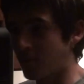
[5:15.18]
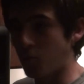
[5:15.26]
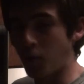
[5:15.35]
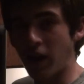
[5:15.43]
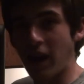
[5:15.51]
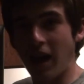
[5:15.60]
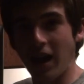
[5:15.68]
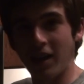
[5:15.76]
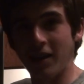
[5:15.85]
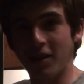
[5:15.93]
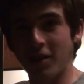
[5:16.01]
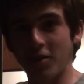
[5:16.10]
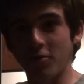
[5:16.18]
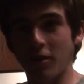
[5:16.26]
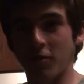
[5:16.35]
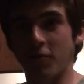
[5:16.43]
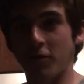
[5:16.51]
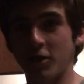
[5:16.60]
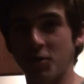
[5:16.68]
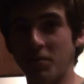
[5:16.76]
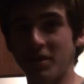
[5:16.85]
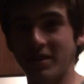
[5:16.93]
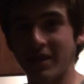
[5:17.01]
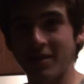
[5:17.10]
voila, you have a finished
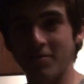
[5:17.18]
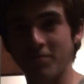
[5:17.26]
pizza.